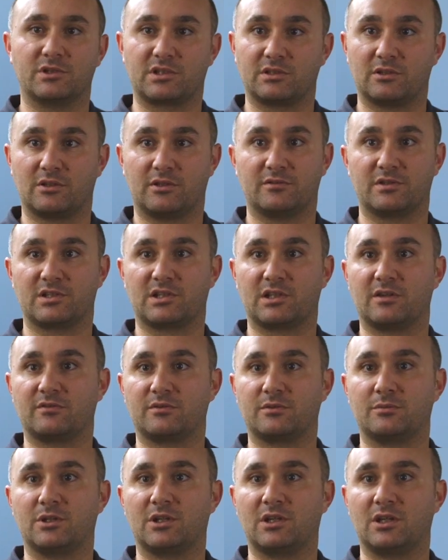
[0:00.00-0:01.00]
still obviously have
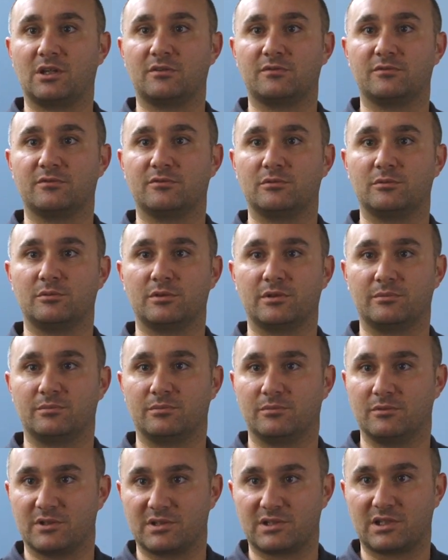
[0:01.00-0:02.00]
to be careful with
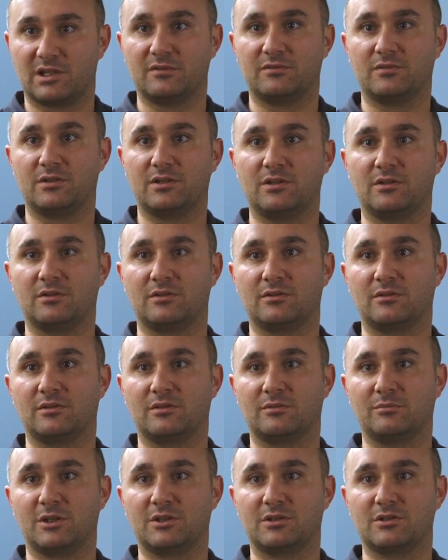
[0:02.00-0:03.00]
safety
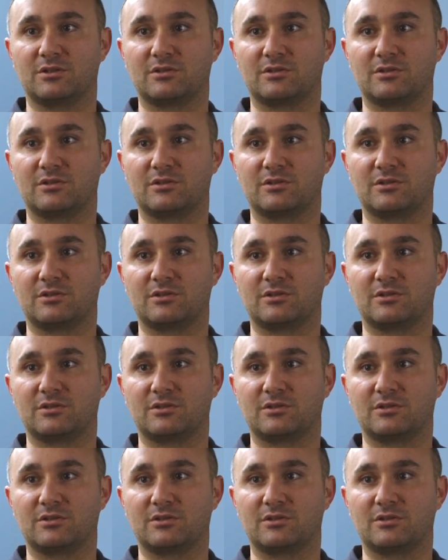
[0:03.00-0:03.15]
and making